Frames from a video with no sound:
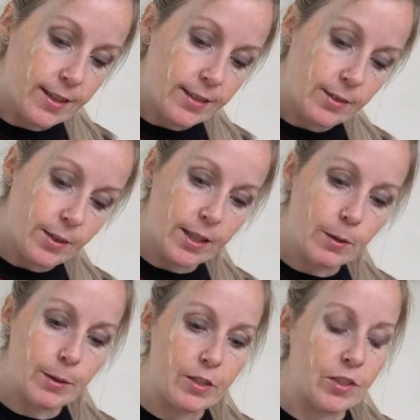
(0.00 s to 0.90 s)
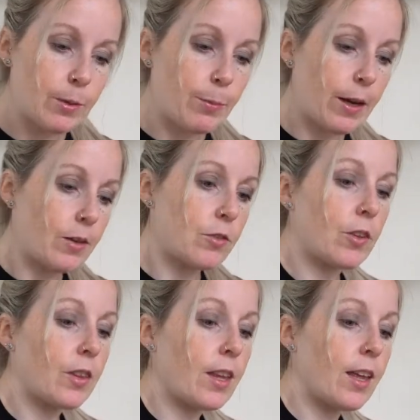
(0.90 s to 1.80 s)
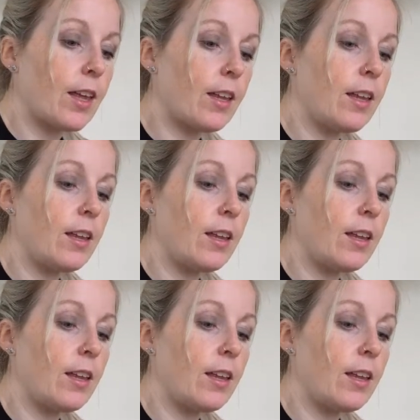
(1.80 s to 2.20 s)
So a little bit of chilli powder on there.